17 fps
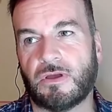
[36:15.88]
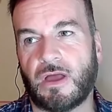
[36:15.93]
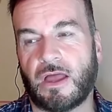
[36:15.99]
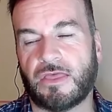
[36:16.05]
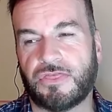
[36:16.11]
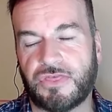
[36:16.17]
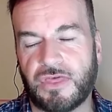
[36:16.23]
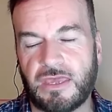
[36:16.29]

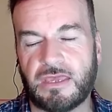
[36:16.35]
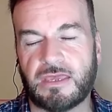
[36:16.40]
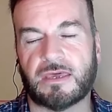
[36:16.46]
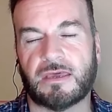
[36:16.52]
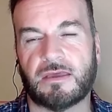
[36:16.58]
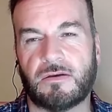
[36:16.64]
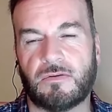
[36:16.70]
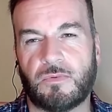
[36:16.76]
I
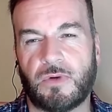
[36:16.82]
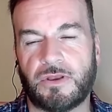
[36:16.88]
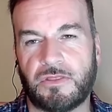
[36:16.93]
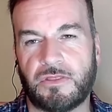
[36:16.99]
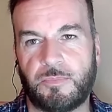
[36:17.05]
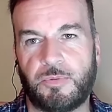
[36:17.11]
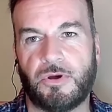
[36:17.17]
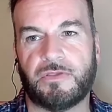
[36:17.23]
think one
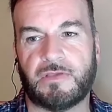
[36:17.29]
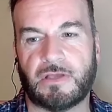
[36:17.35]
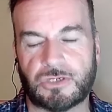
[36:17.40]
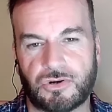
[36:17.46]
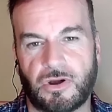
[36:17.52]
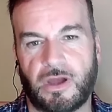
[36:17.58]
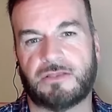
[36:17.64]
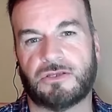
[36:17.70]
of the points I
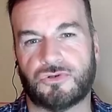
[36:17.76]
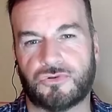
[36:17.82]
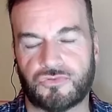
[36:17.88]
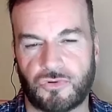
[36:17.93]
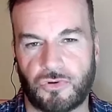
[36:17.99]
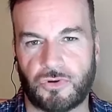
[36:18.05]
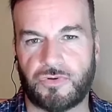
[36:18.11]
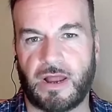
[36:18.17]
try to
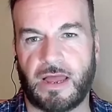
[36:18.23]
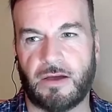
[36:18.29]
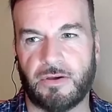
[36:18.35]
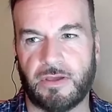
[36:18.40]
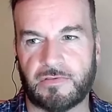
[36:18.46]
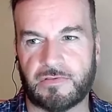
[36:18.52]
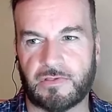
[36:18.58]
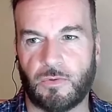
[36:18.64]
draw
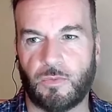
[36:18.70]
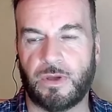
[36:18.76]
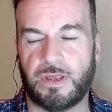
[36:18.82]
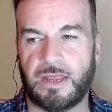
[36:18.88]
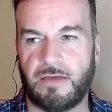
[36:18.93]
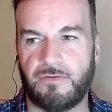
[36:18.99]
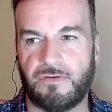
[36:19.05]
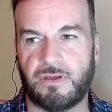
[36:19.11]
out is that
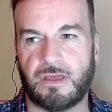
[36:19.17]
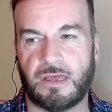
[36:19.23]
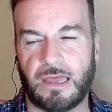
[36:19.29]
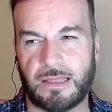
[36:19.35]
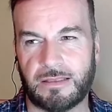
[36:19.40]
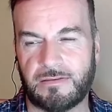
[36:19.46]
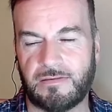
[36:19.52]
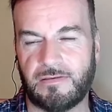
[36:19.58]
whenever
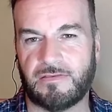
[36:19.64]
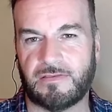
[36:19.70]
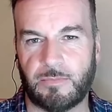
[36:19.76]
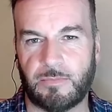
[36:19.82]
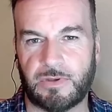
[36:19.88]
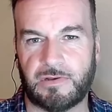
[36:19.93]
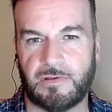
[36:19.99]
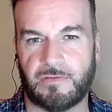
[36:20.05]

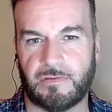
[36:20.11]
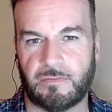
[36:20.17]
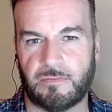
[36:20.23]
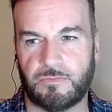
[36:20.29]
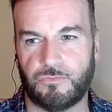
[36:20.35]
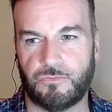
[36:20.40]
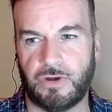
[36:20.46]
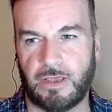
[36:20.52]

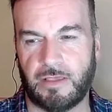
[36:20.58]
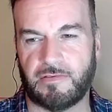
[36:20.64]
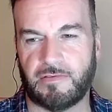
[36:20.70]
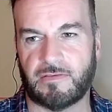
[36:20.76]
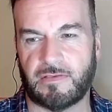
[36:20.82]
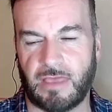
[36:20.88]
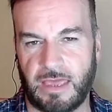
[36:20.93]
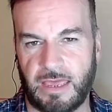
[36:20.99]
antisemitism rears
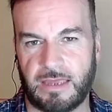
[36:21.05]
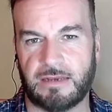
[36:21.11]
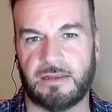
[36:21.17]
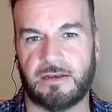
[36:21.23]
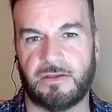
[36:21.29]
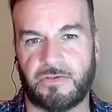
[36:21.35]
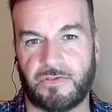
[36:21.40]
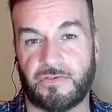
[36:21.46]
its head
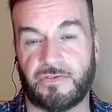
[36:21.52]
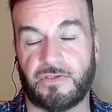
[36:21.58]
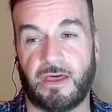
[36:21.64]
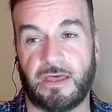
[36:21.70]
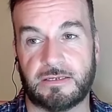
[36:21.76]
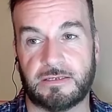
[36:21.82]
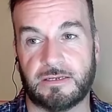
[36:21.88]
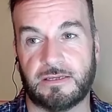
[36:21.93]
in a
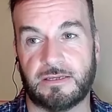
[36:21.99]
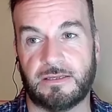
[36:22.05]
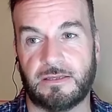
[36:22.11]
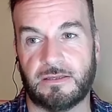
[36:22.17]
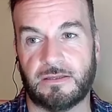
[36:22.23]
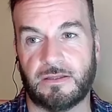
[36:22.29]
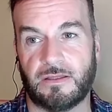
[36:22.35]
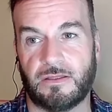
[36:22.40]

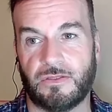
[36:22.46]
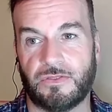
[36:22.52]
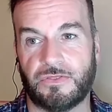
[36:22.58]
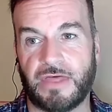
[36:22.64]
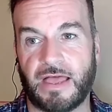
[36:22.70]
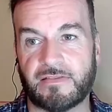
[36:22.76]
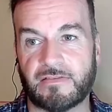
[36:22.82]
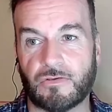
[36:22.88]
society,
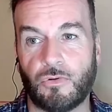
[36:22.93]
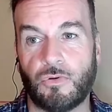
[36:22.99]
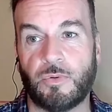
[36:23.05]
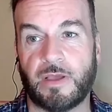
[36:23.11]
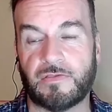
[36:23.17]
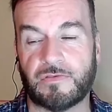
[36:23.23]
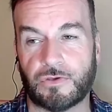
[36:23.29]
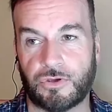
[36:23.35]
that's
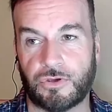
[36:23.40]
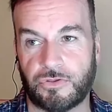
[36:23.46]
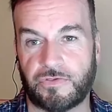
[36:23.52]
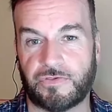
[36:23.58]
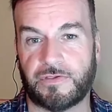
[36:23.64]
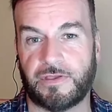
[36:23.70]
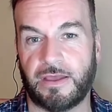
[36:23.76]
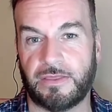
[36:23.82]
always a good
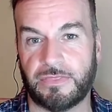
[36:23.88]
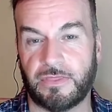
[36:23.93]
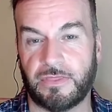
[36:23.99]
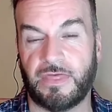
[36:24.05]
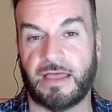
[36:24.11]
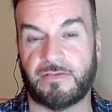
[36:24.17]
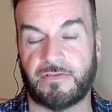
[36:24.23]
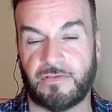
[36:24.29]
sign
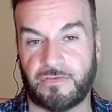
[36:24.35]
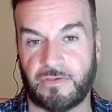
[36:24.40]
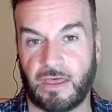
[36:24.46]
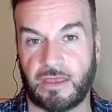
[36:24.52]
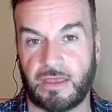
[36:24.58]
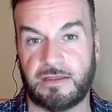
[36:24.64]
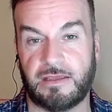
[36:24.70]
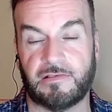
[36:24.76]
that that
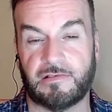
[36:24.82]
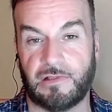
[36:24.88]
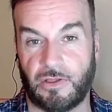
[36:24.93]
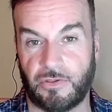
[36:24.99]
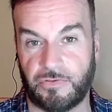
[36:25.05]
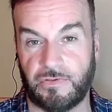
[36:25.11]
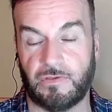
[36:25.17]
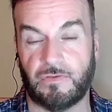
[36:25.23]
society has
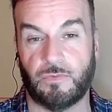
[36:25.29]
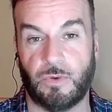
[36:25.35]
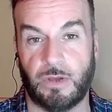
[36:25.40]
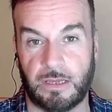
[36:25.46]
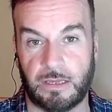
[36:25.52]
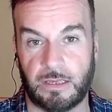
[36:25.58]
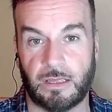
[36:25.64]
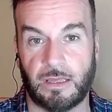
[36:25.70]
lost its
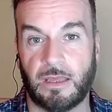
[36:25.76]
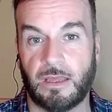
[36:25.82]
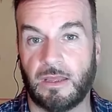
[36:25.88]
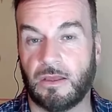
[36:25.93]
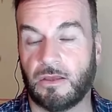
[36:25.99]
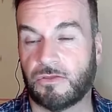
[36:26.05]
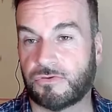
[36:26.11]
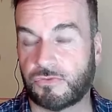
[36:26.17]
way.
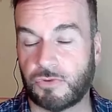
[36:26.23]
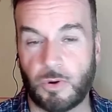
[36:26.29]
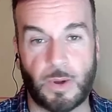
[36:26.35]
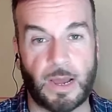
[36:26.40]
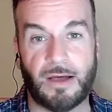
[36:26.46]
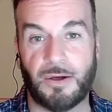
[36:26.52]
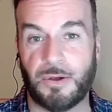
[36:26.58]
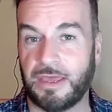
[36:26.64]

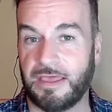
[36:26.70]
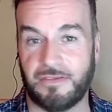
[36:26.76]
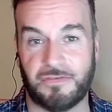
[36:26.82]
Throughout mm-hmm.